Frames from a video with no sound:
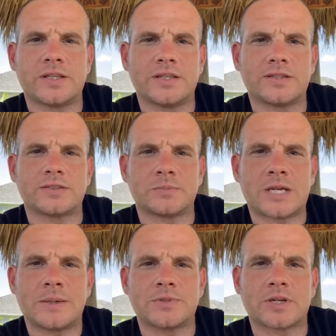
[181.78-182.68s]
is
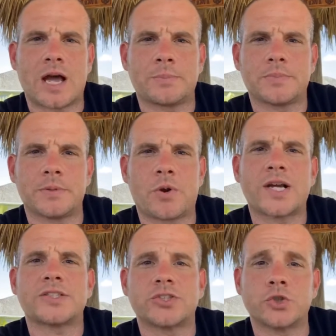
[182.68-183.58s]
sometimes the
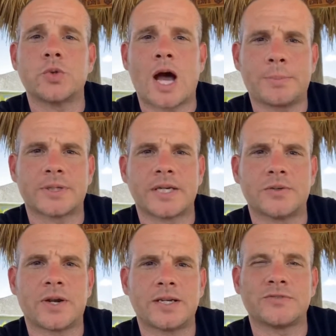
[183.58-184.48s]
process is too complicated,
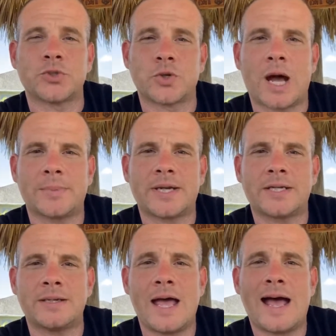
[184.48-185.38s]
right? If it's too
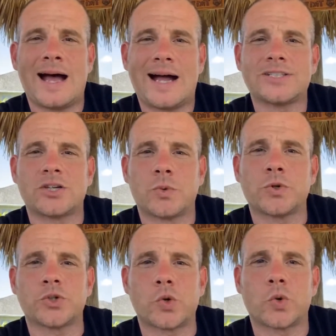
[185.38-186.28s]
complicated, odds are we're
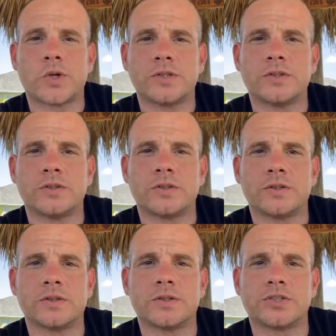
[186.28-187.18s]
ignoring
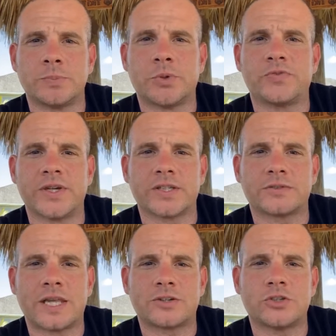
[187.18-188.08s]
the simple fix
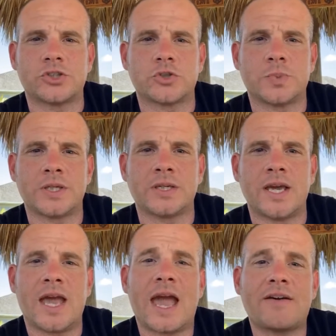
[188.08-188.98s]
that could just be
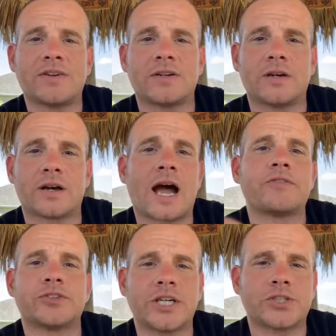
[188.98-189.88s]
having a
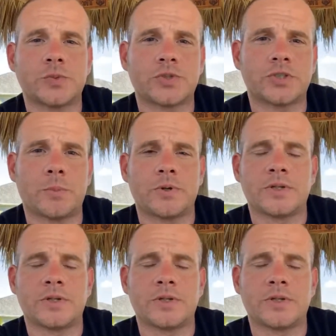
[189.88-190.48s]
conversation with someone